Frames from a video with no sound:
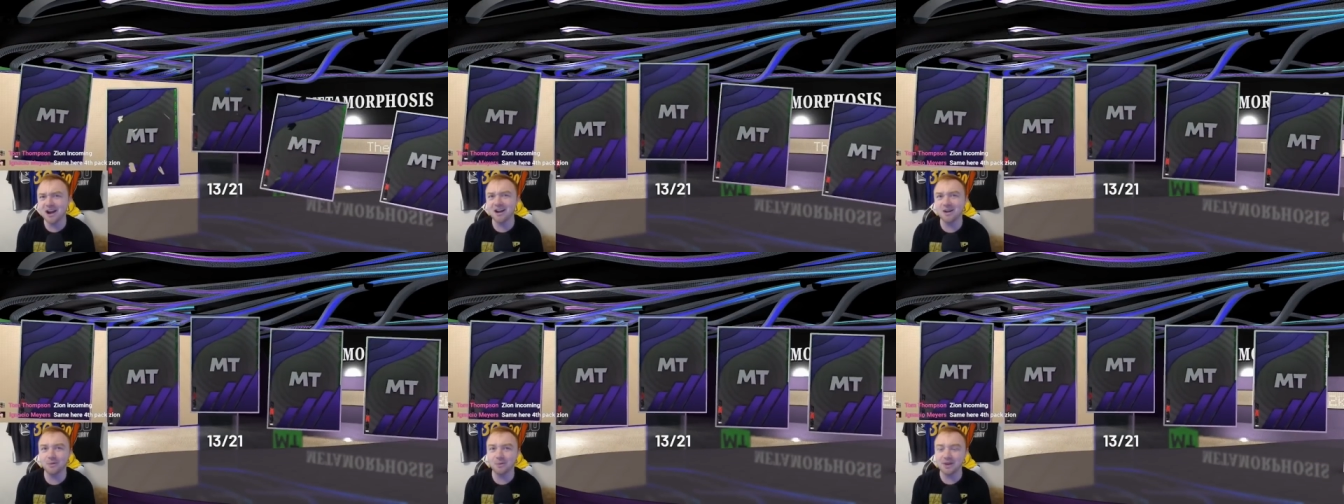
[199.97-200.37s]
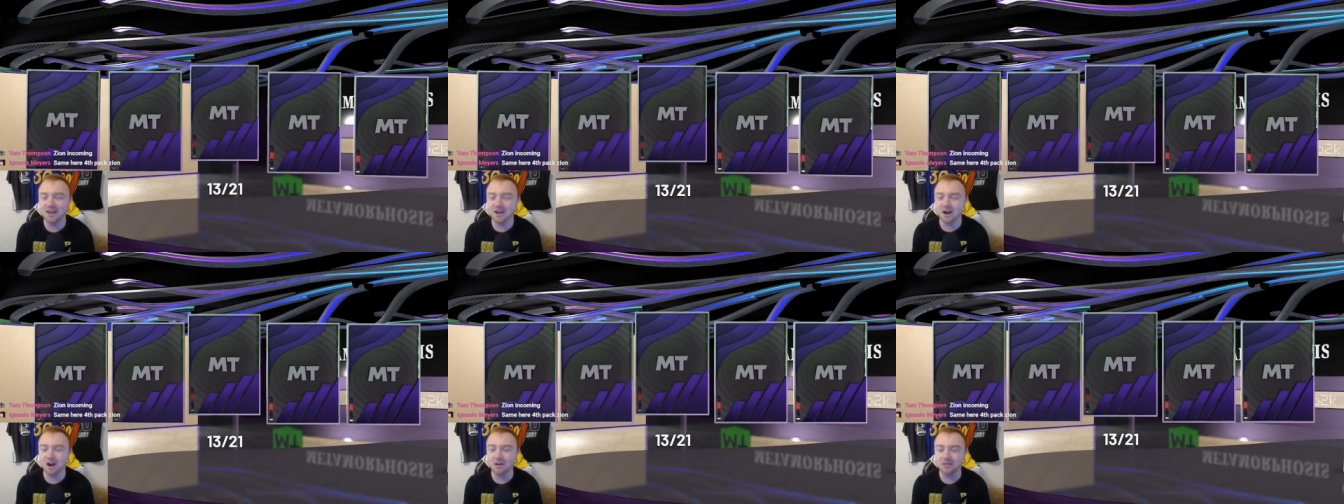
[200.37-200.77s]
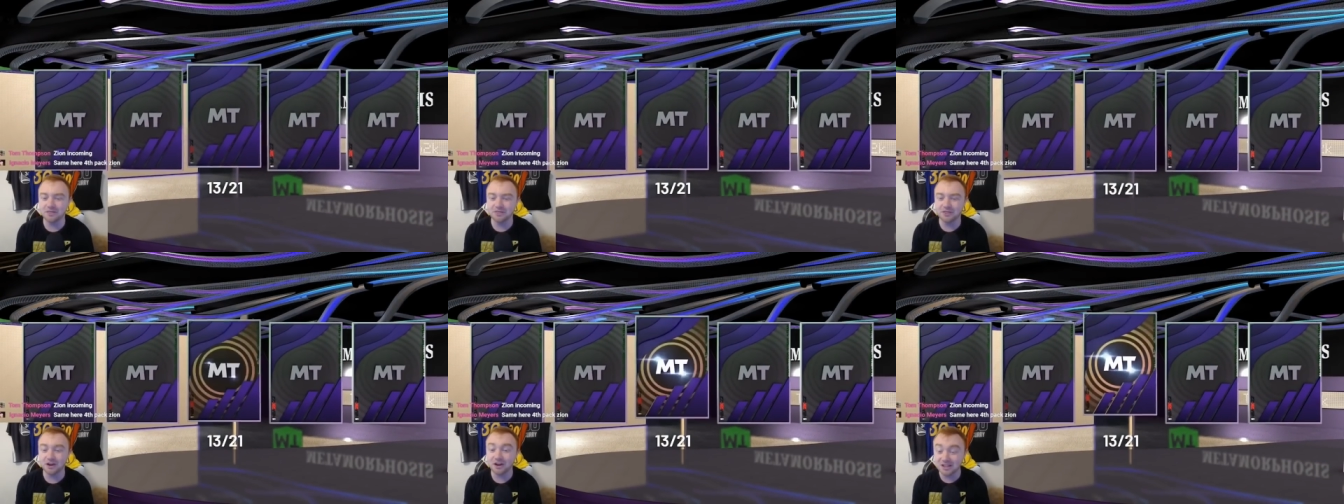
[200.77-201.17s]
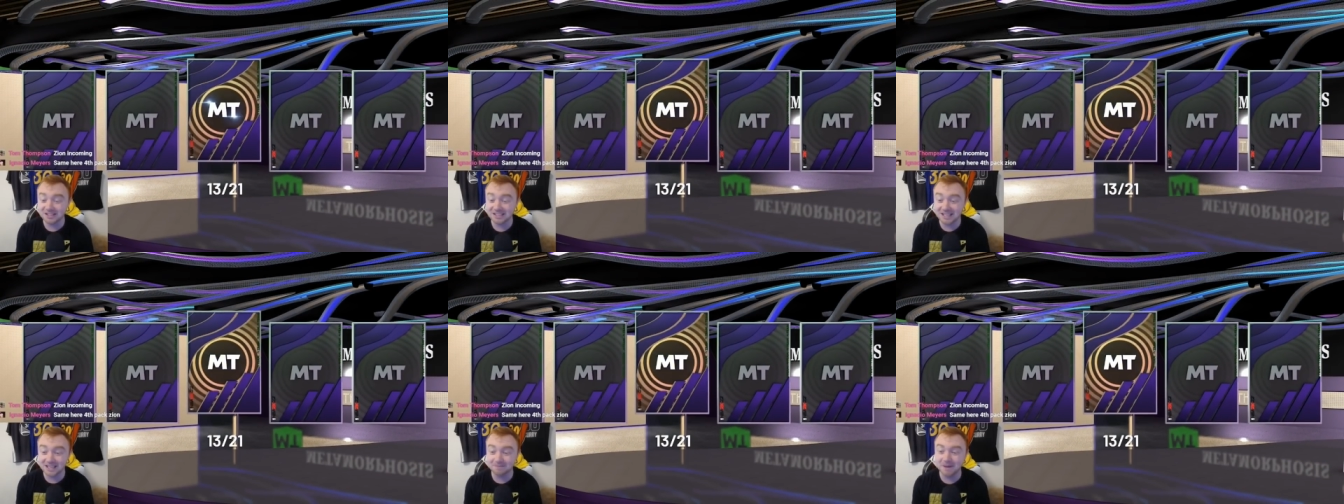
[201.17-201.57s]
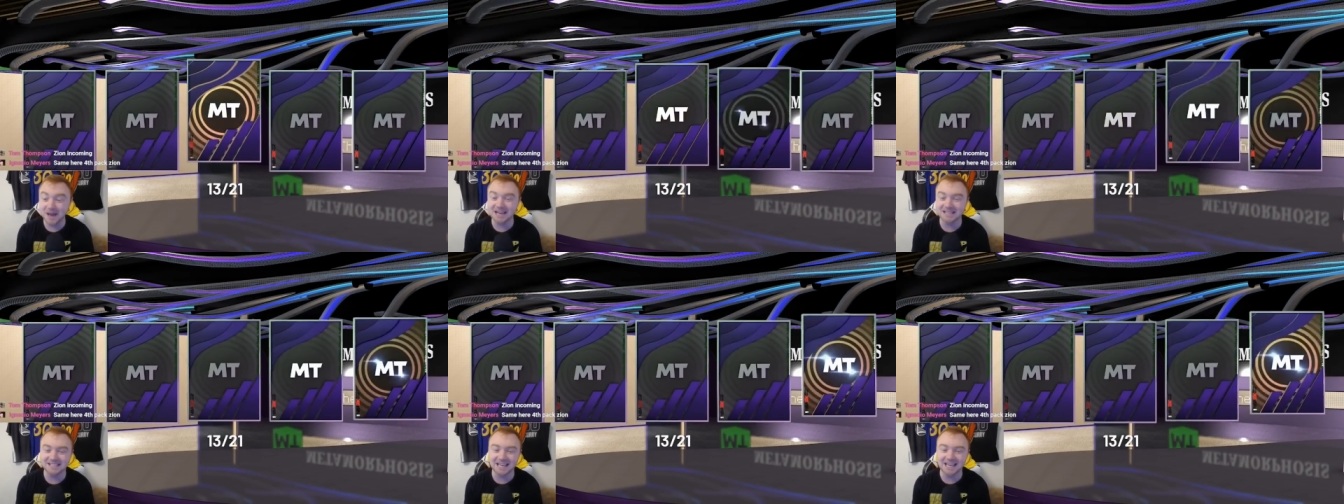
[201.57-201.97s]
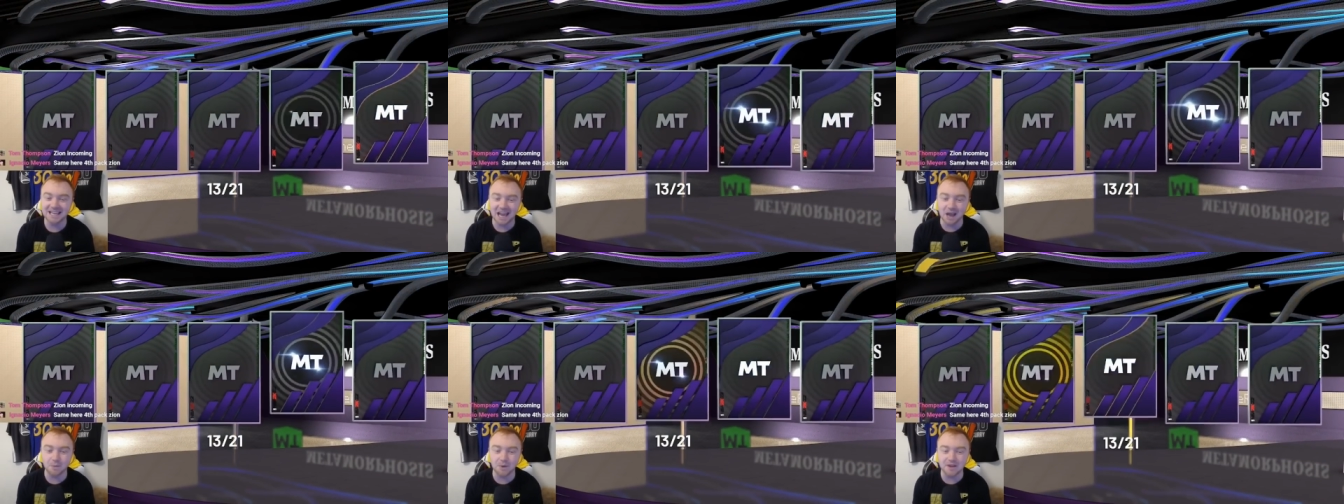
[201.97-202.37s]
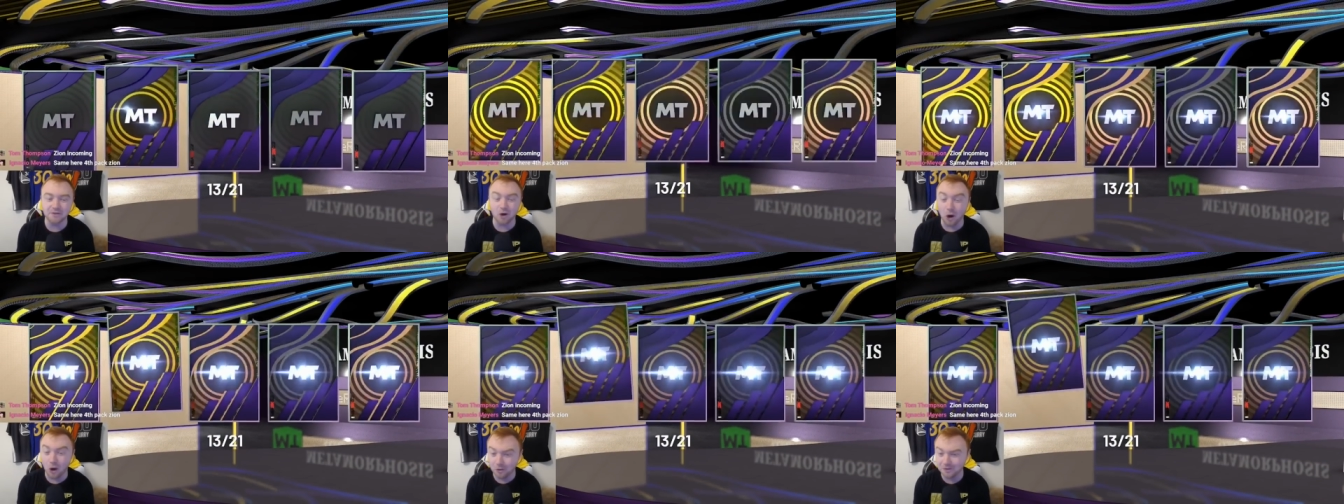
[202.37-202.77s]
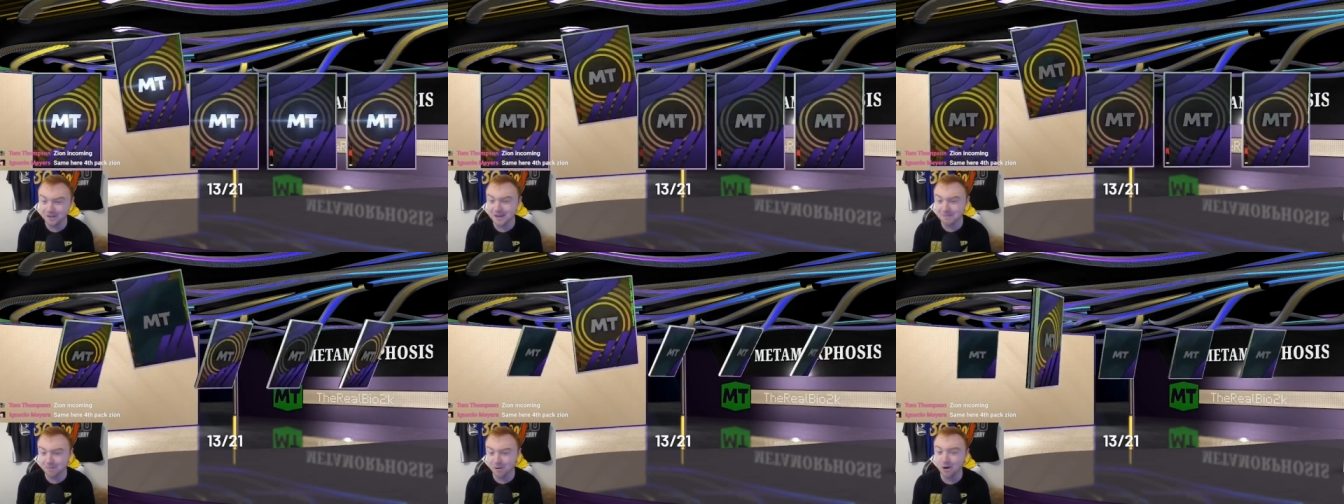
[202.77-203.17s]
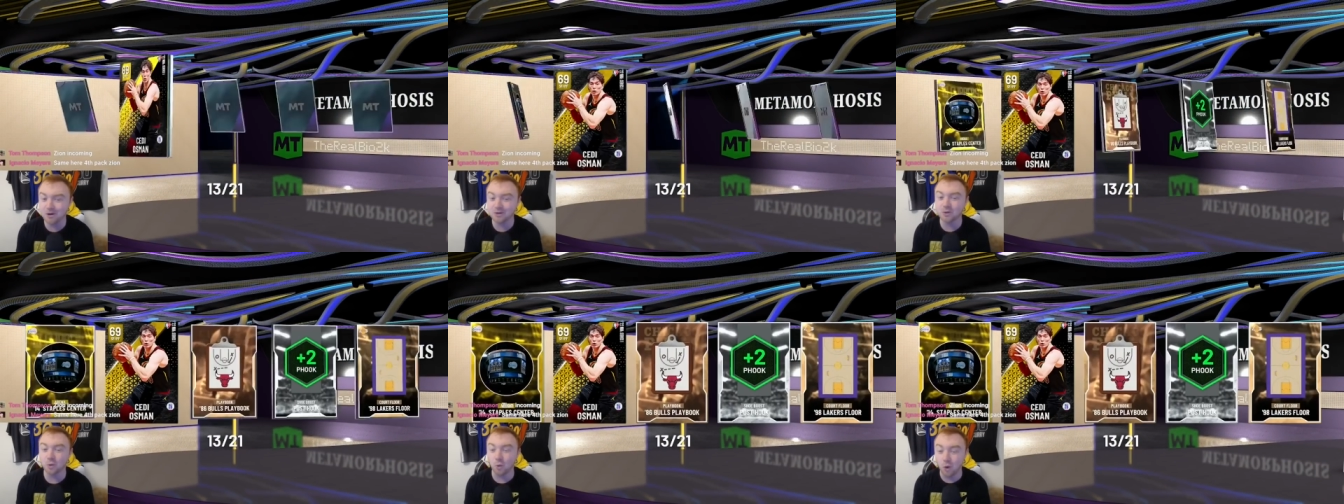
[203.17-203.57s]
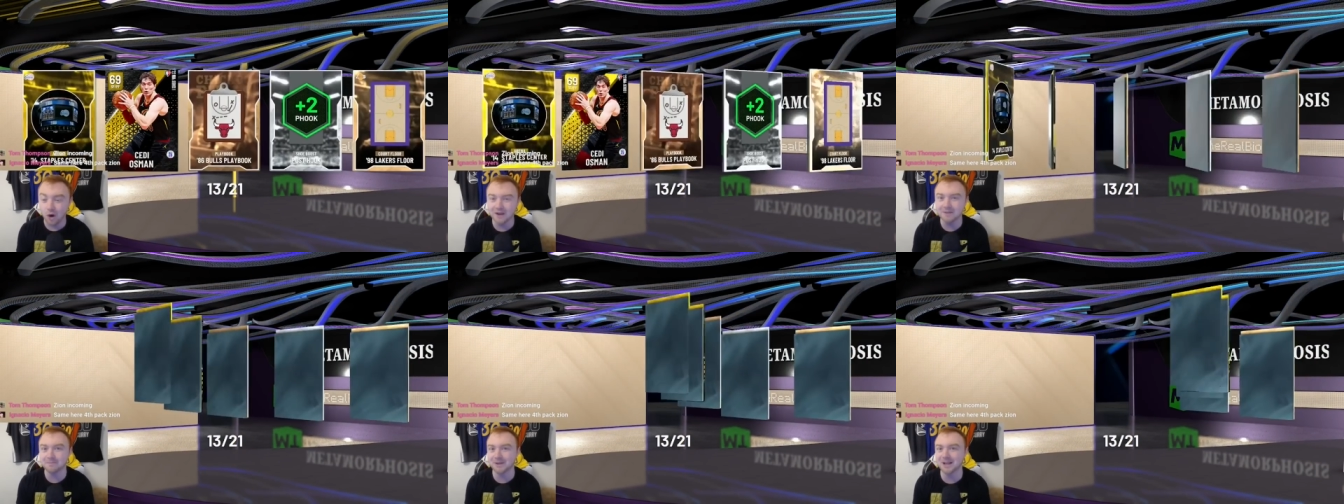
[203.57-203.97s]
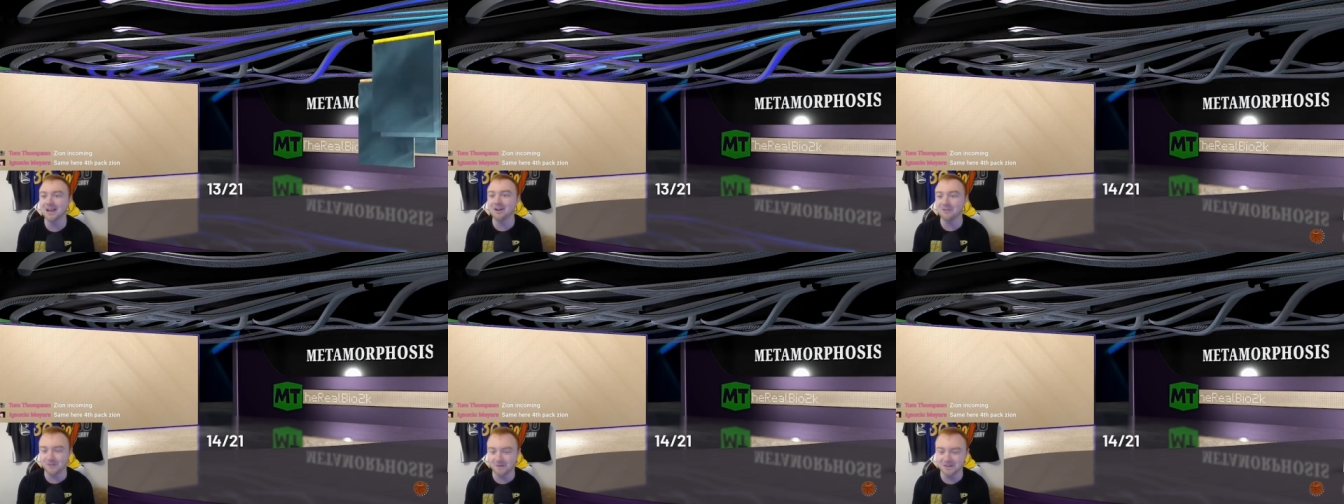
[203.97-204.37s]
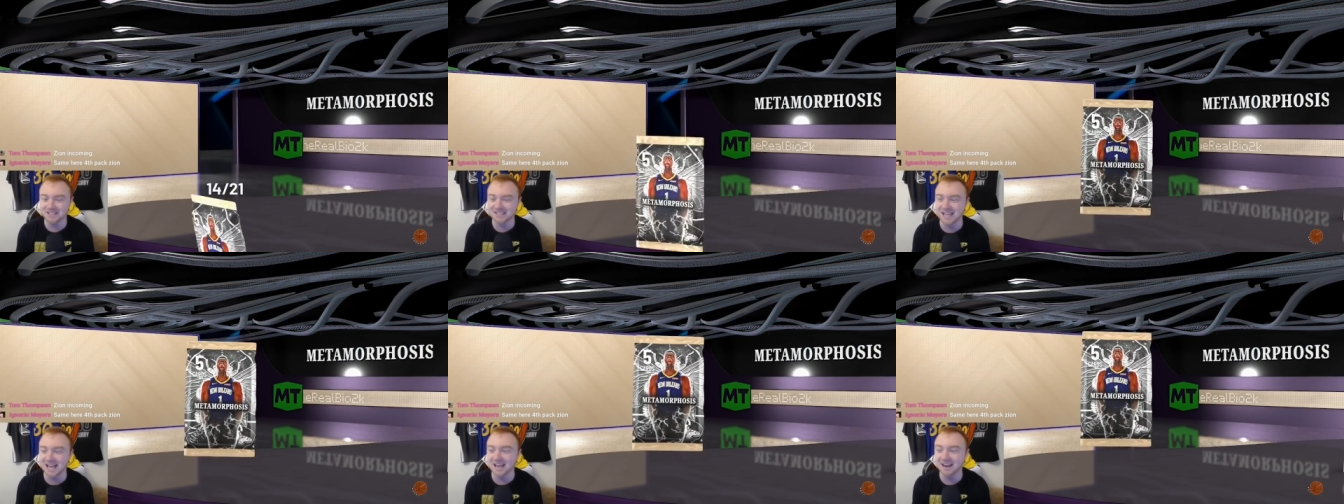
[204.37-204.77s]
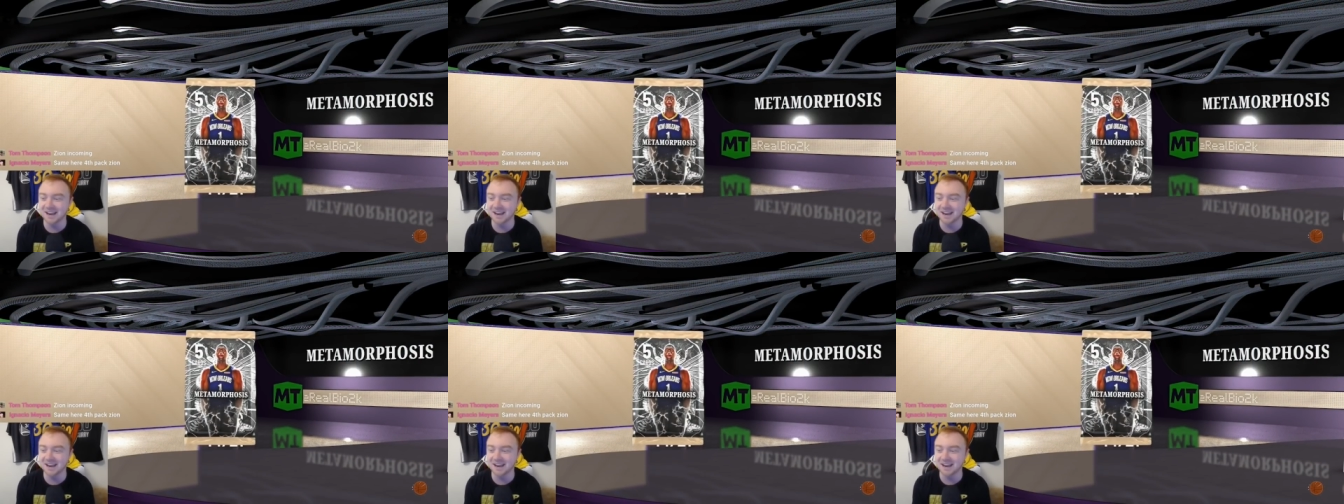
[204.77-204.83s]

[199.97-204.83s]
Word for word: we are thirteen packs in, and we have only pulled one player from the set.